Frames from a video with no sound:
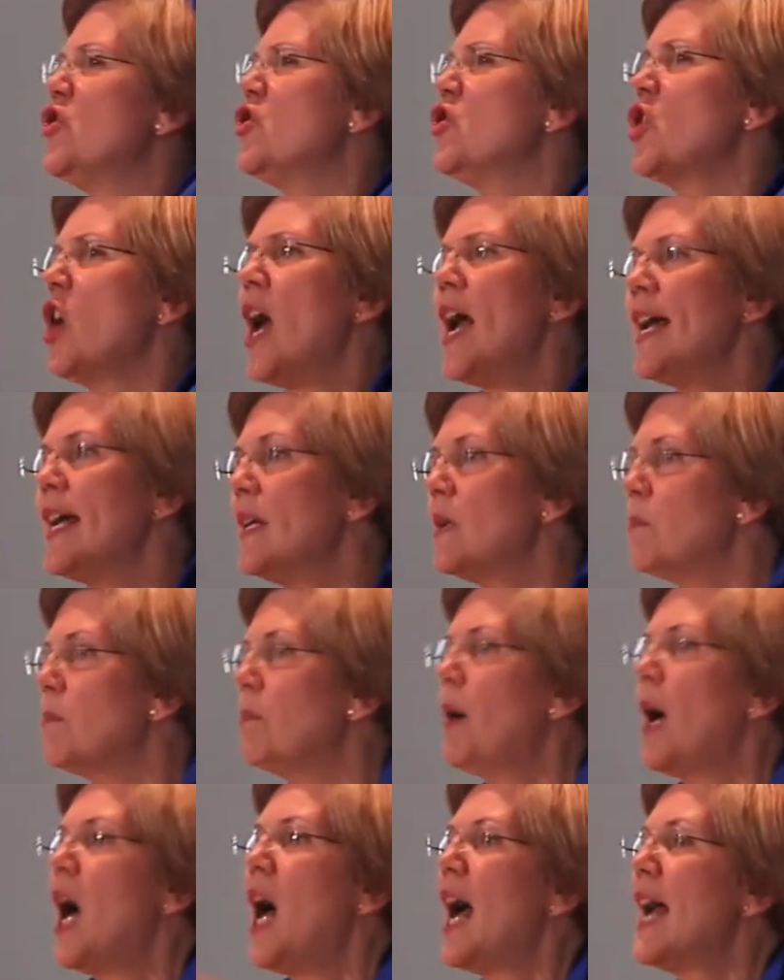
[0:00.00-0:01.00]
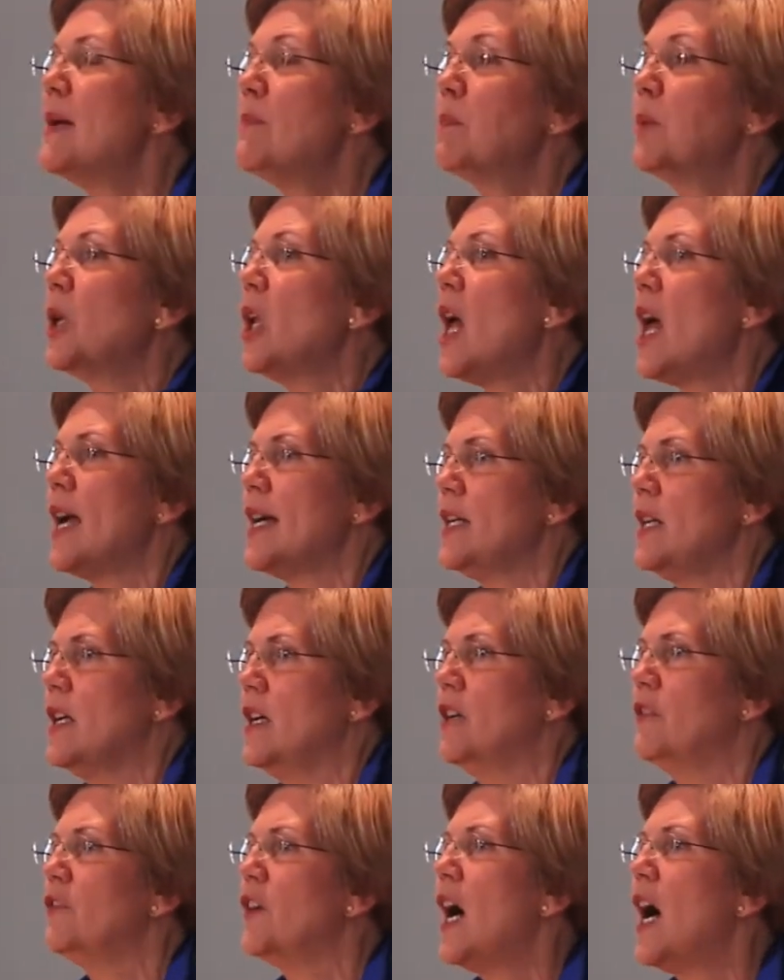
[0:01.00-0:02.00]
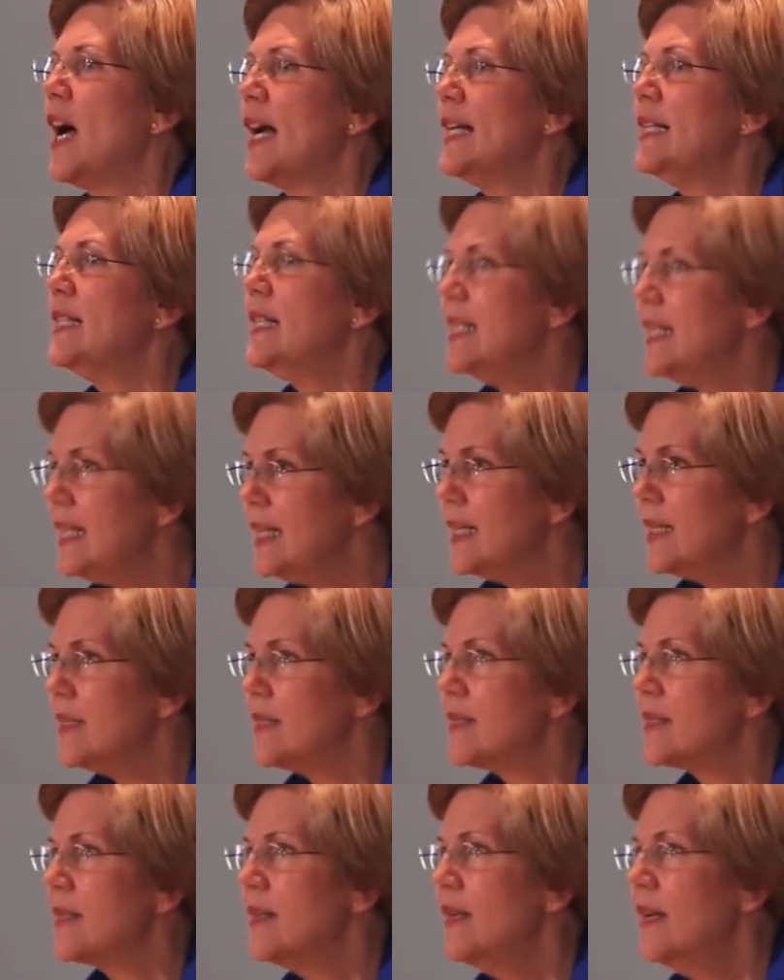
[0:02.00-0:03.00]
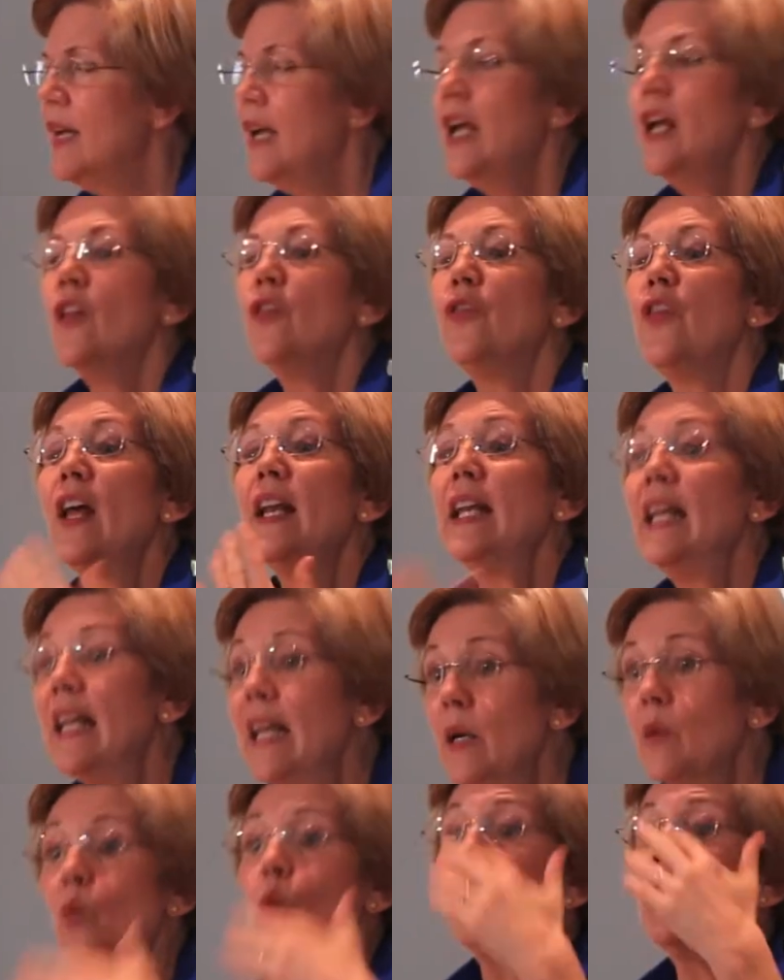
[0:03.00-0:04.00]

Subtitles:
giant pipeline of ideas, that it